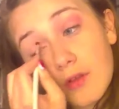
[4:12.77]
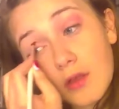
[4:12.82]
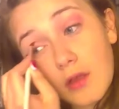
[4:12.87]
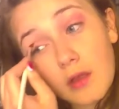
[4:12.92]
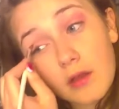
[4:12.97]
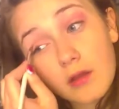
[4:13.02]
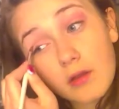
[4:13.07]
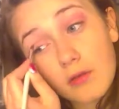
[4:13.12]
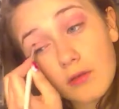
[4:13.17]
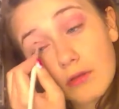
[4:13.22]
First
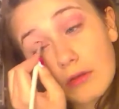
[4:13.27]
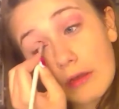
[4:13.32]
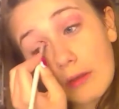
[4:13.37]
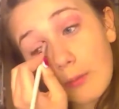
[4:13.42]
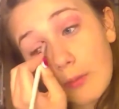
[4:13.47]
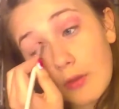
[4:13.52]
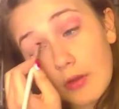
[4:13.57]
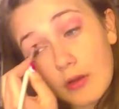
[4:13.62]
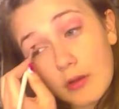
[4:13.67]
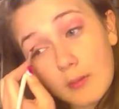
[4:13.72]
thing I do is
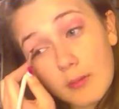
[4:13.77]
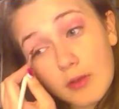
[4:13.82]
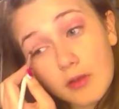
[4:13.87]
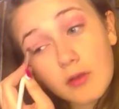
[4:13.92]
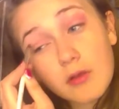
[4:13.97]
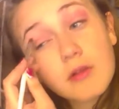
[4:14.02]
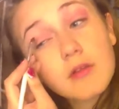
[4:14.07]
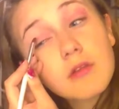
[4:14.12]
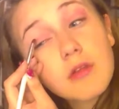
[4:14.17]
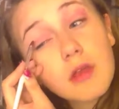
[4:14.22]
I put it in
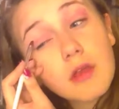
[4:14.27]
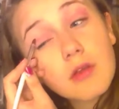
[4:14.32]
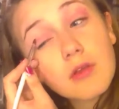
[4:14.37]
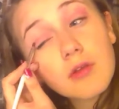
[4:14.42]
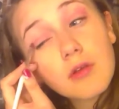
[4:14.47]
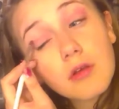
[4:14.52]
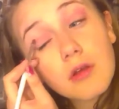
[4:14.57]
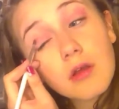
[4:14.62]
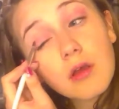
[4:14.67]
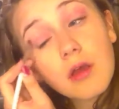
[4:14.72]
my crease, so
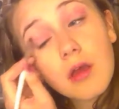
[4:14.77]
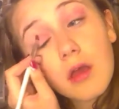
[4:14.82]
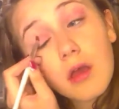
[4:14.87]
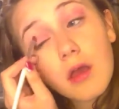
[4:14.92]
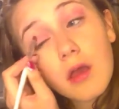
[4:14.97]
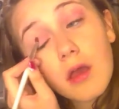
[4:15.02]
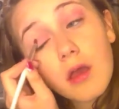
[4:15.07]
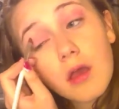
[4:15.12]
I just sort of